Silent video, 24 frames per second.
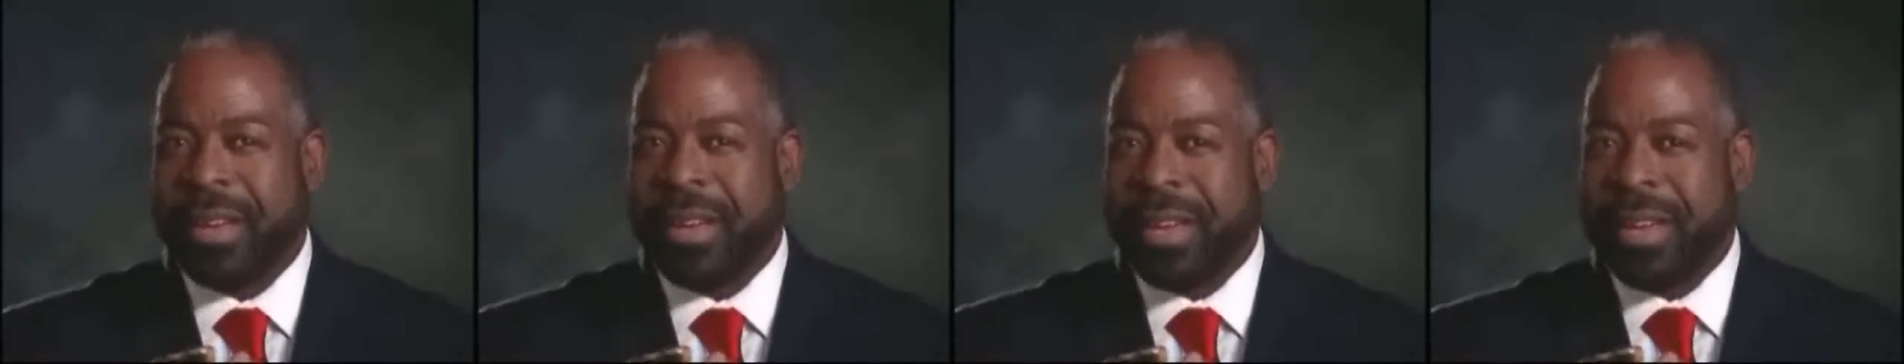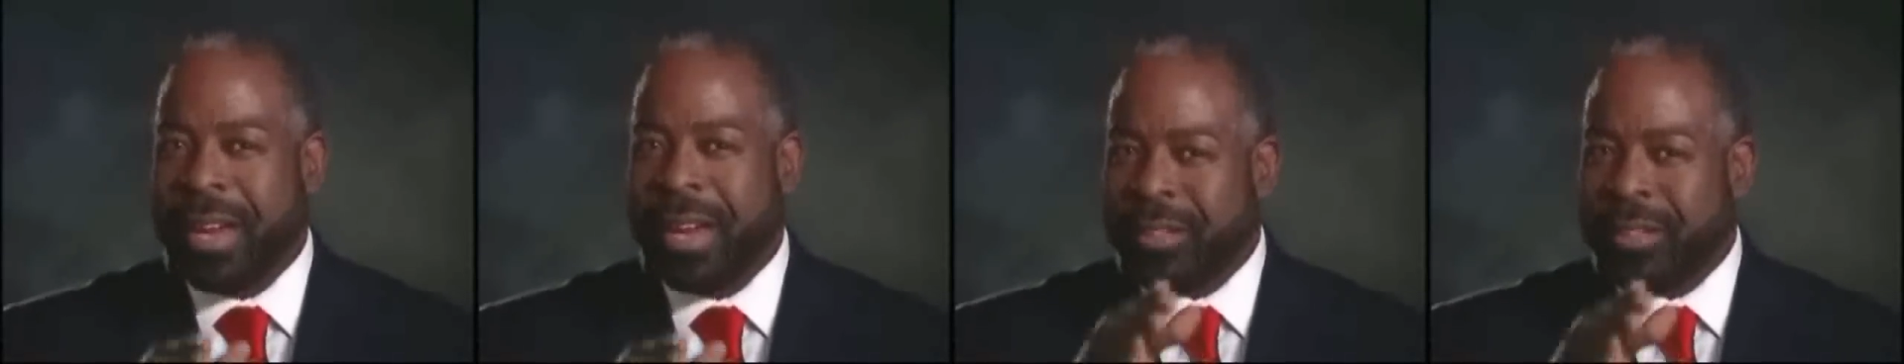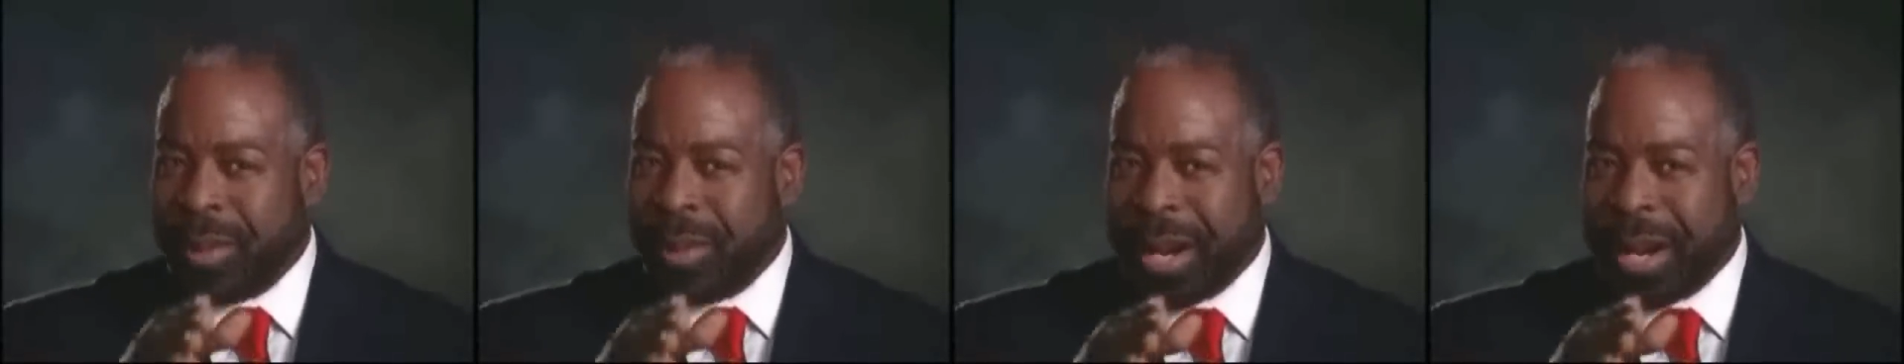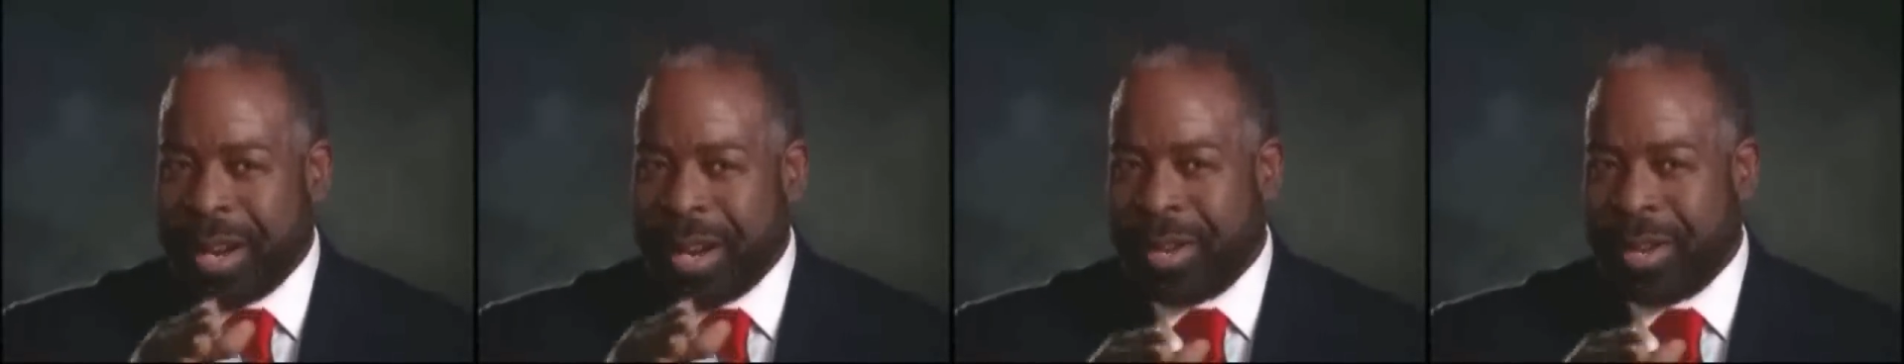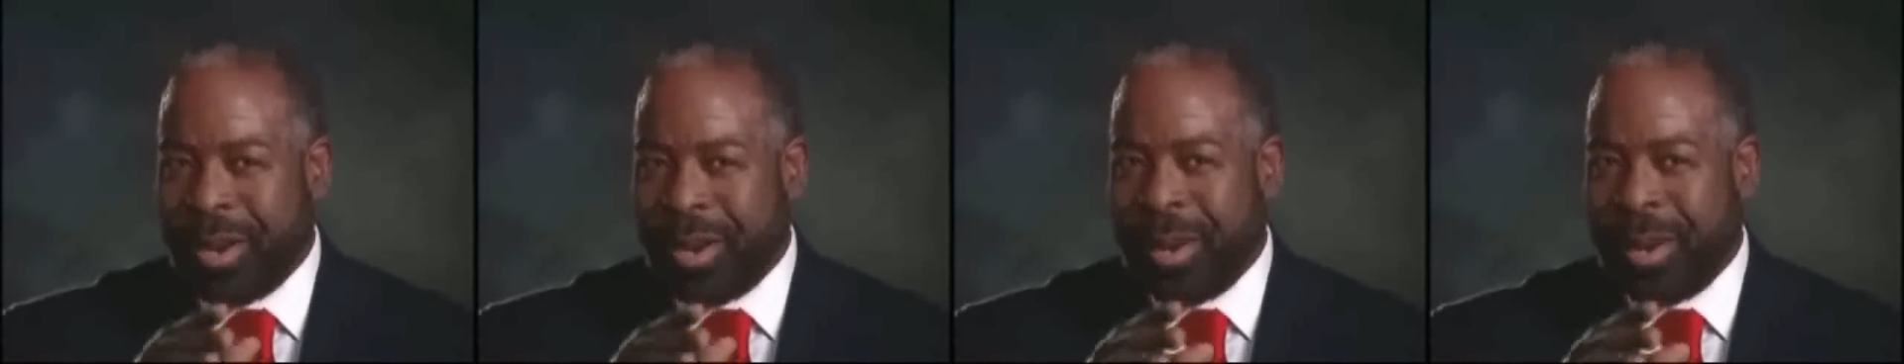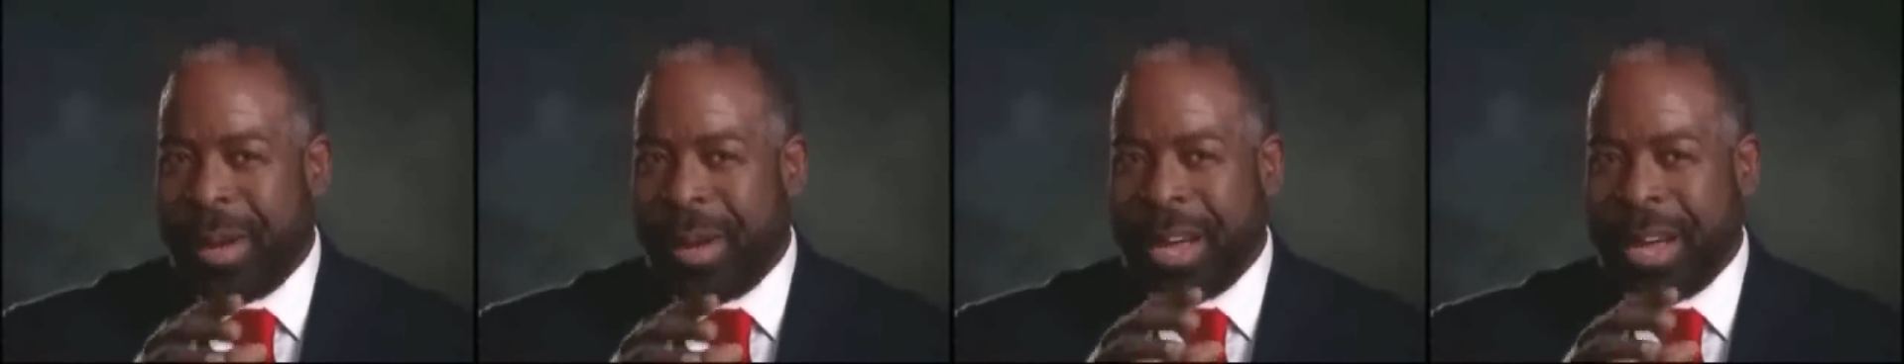Here's what I
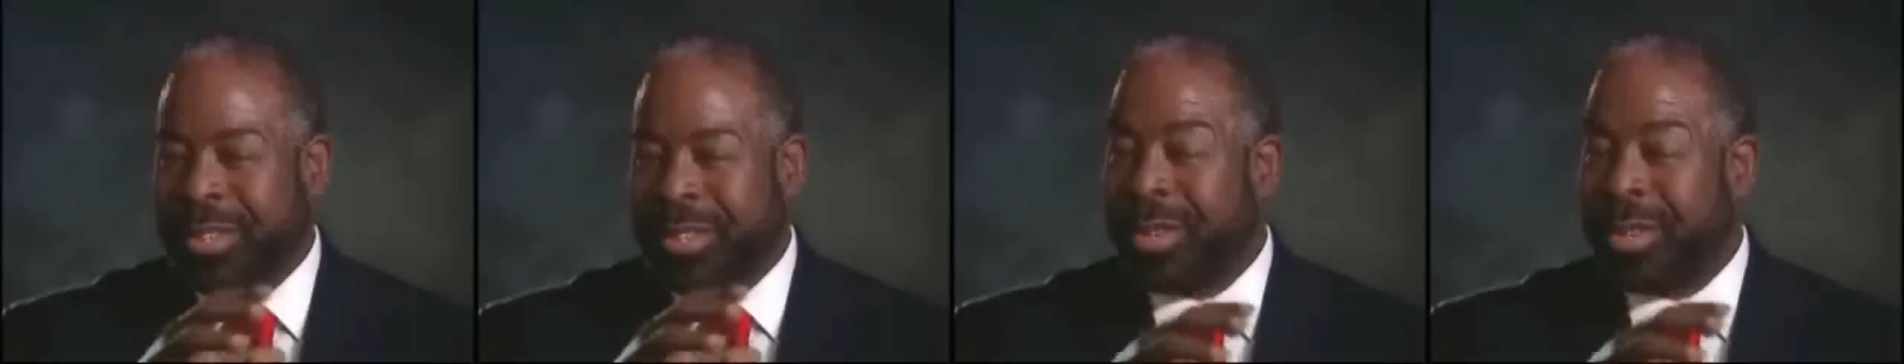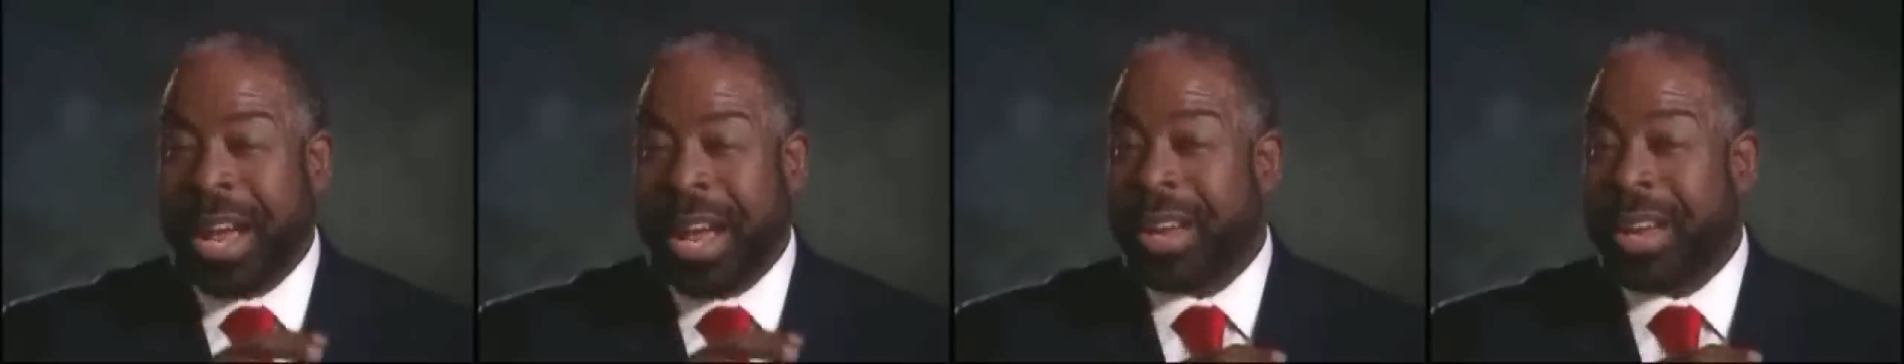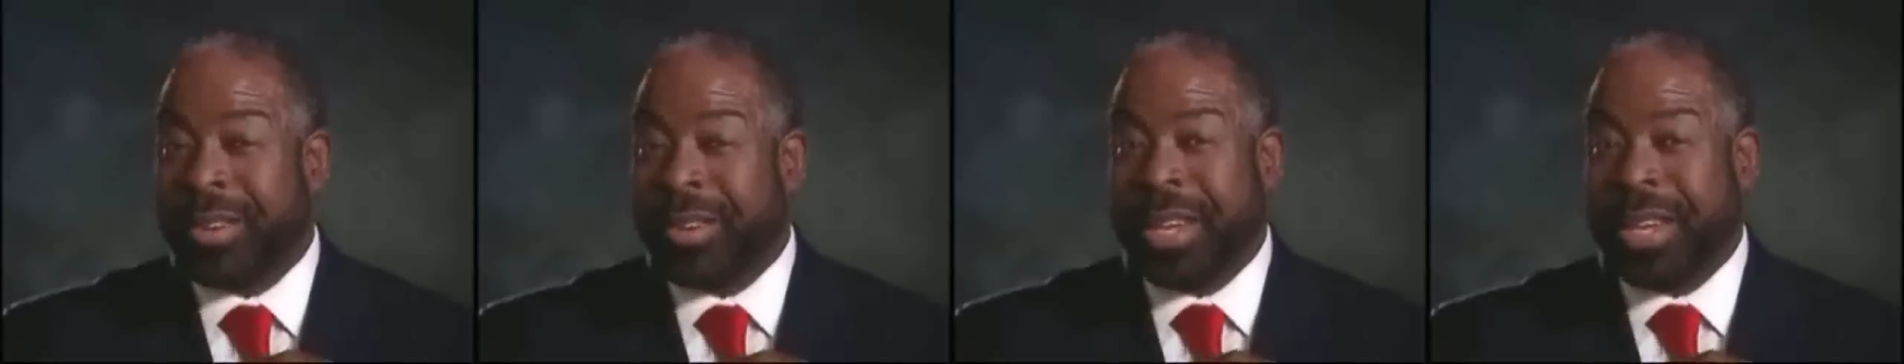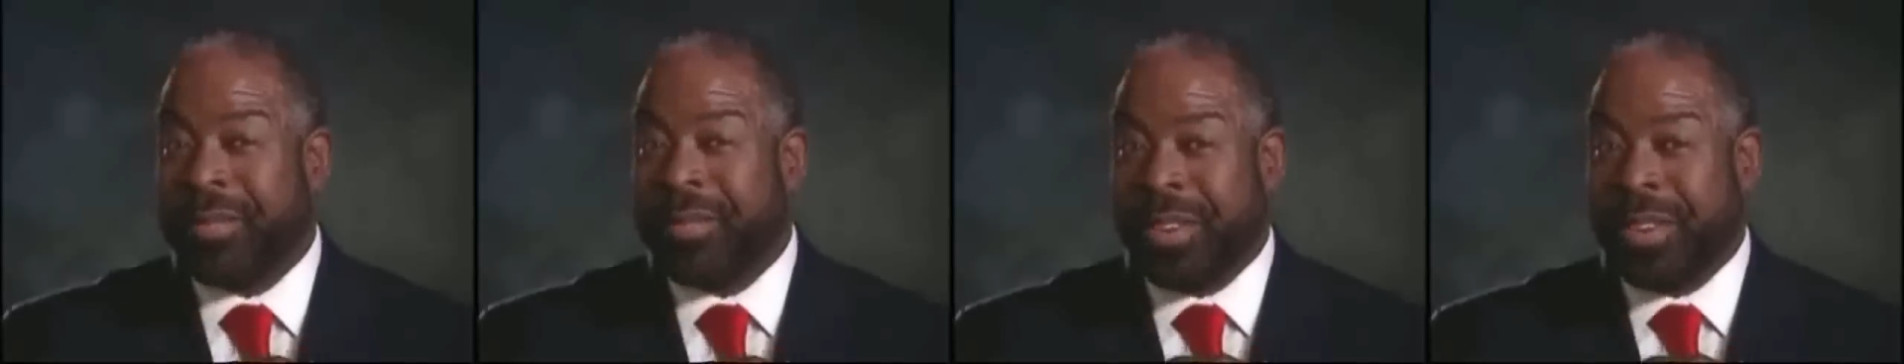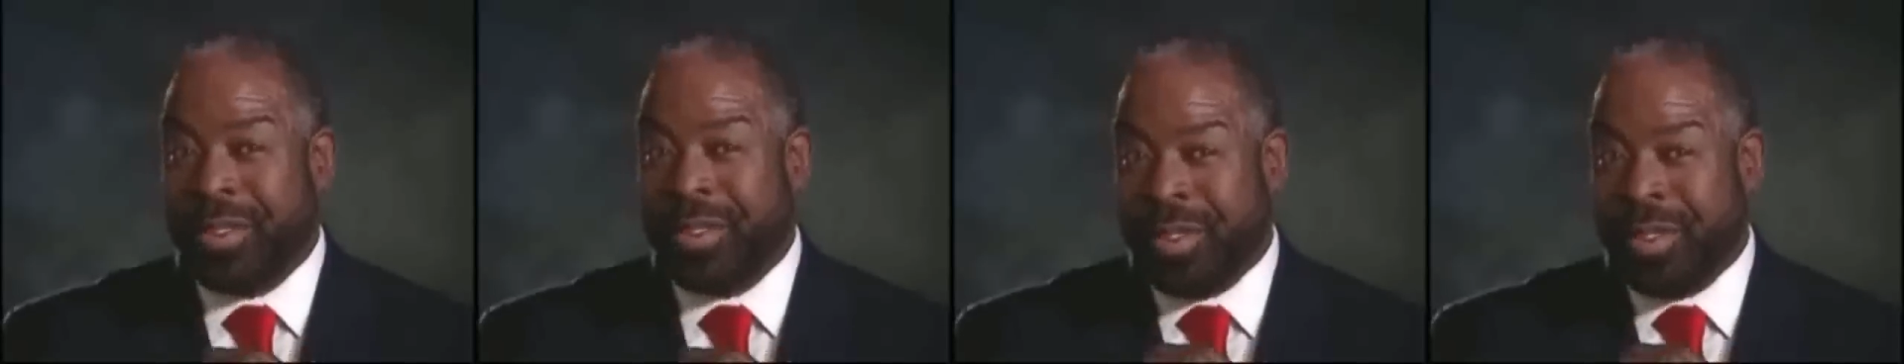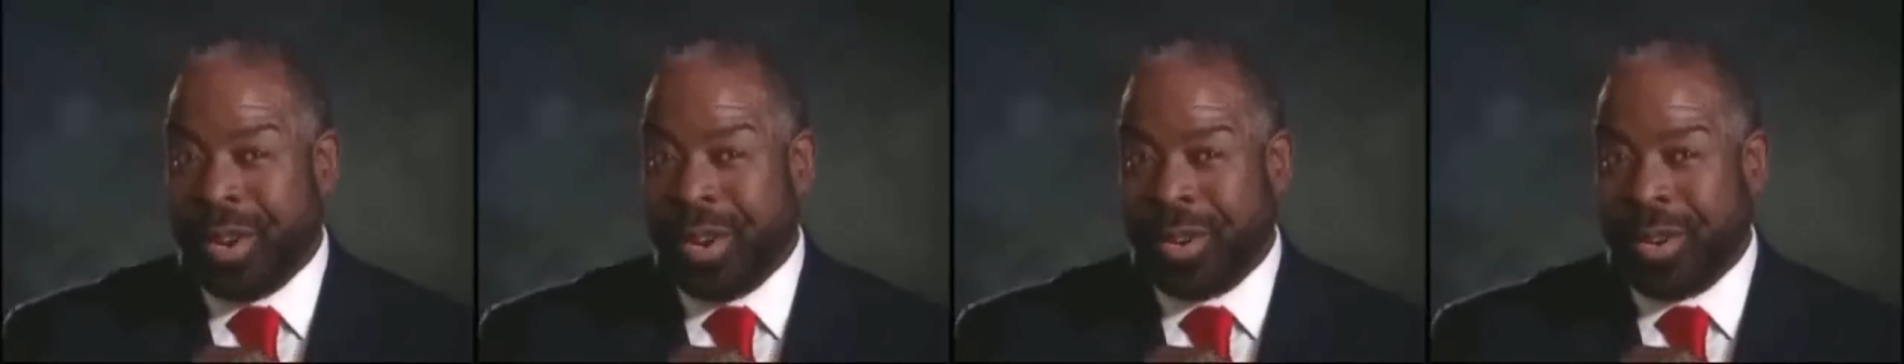know about you, and I don't
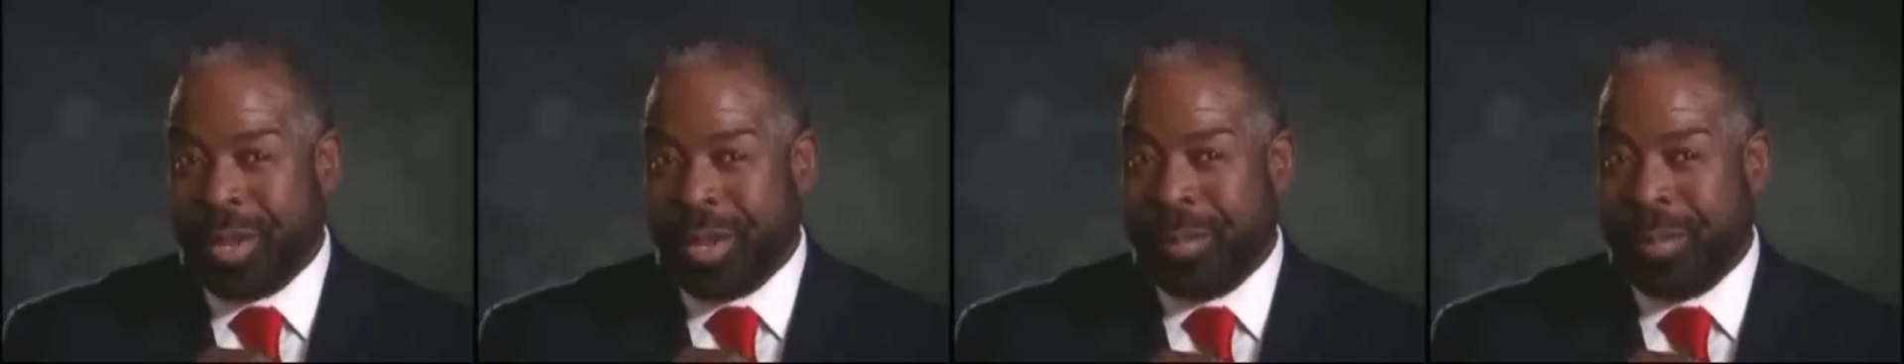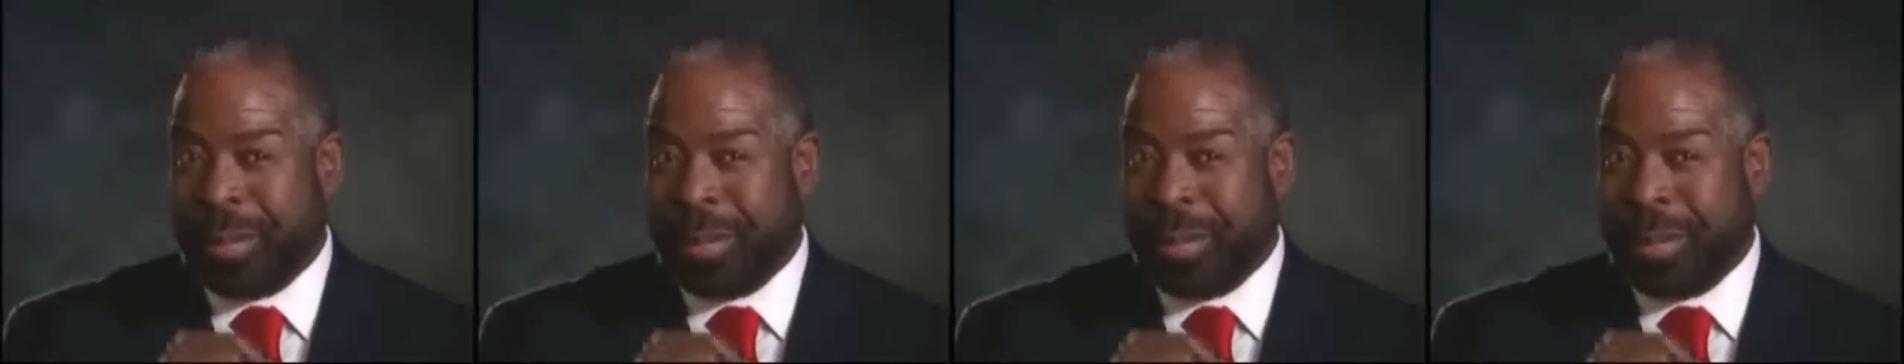even know you,